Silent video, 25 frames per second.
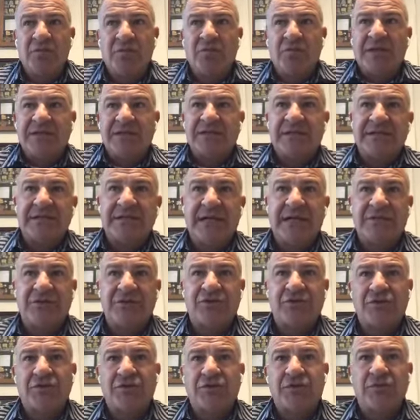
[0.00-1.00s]

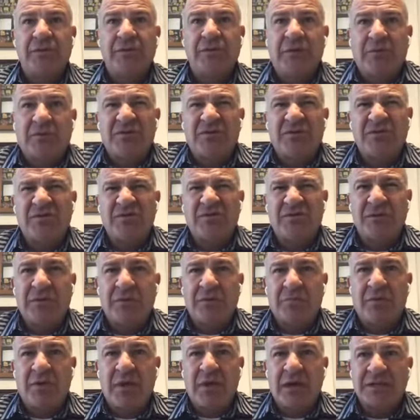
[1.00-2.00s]
residential, we were doing
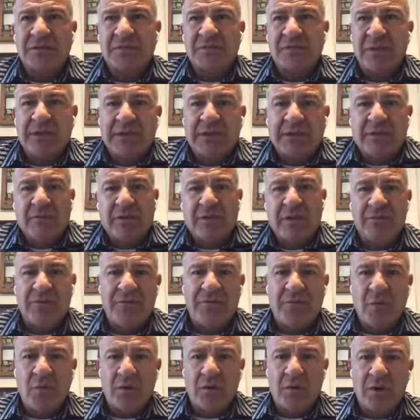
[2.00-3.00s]
approximately around
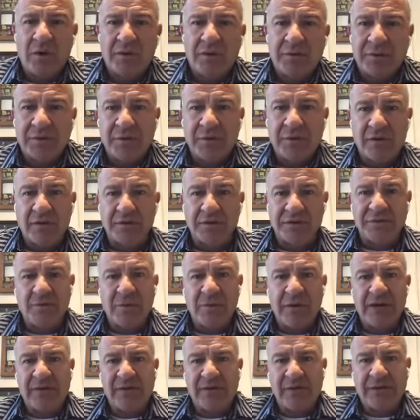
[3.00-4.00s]
four hundred yards
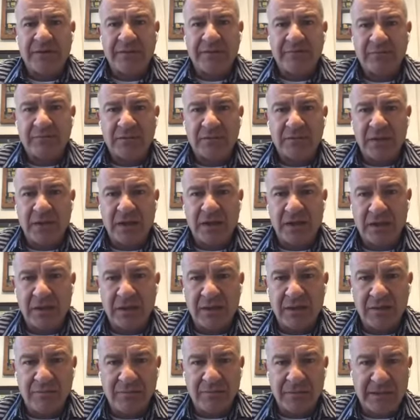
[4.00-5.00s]
weekly.
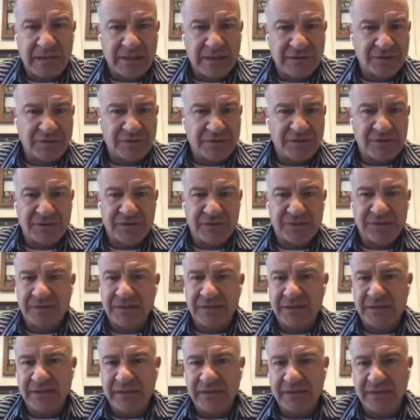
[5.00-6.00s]
Um, that's just
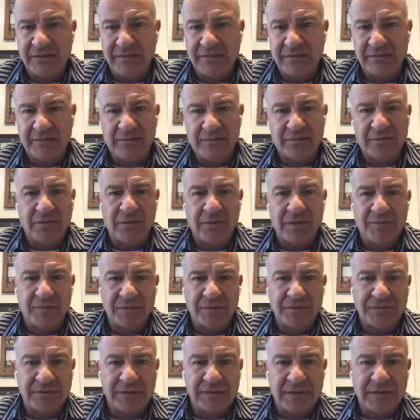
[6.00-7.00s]
the thirty
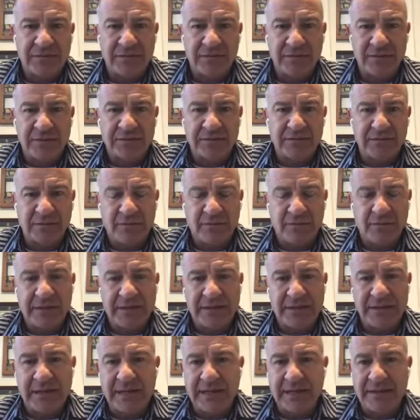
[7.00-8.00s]
percent. And we
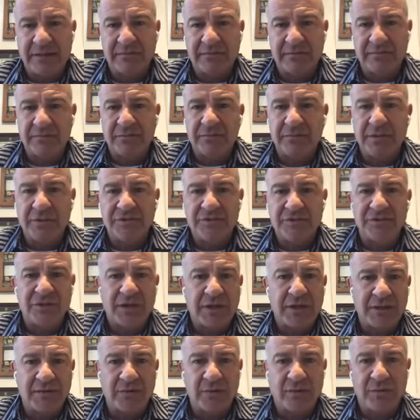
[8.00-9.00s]
had a
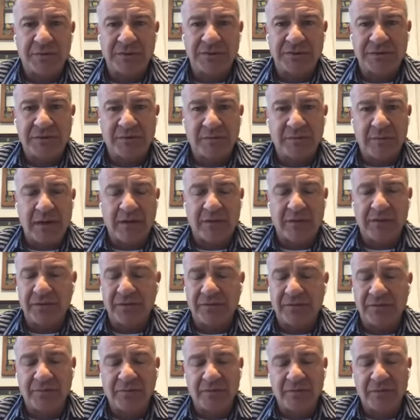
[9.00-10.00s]
ginormous amount
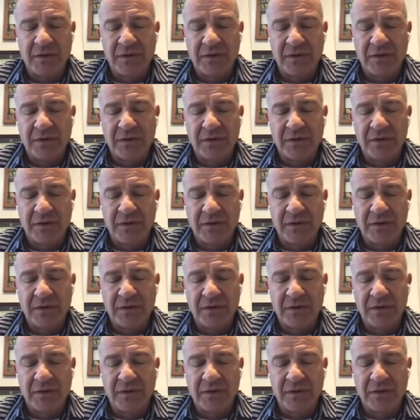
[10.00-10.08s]
of,